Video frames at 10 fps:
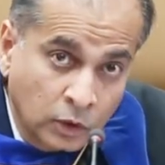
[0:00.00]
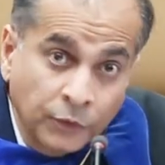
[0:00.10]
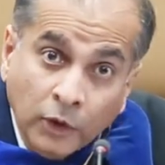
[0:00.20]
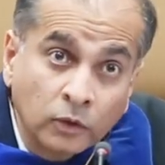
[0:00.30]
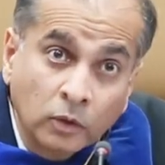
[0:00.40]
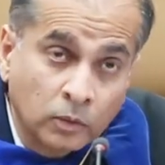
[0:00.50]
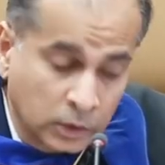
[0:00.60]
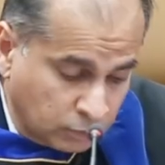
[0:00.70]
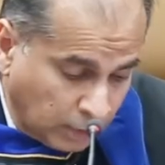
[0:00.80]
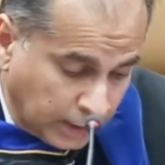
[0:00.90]
are not
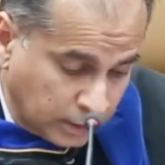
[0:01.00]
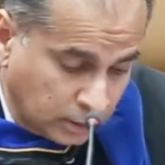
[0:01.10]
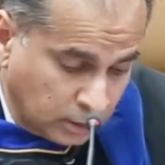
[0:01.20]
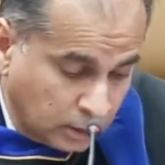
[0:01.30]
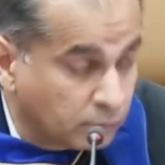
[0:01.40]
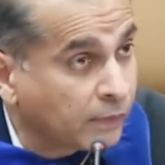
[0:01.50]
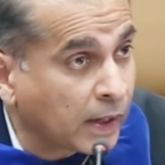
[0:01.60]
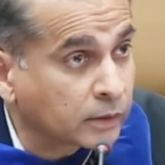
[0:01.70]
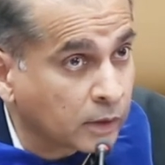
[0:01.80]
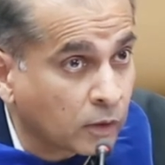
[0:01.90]
always right. In
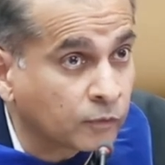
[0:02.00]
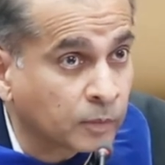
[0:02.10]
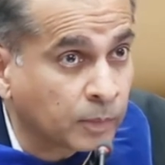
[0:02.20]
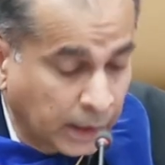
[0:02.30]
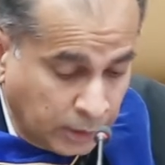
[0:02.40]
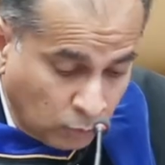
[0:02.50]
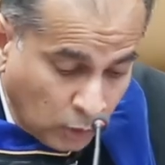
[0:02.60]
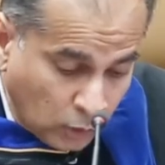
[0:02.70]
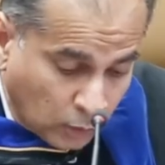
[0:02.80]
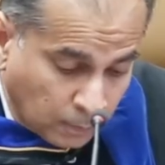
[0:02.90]
fact, they're often plain
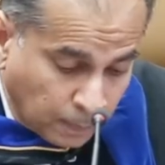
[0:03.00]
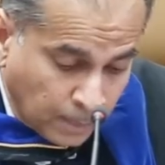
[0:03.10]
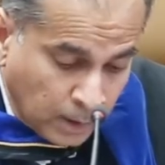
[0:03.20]
wrong.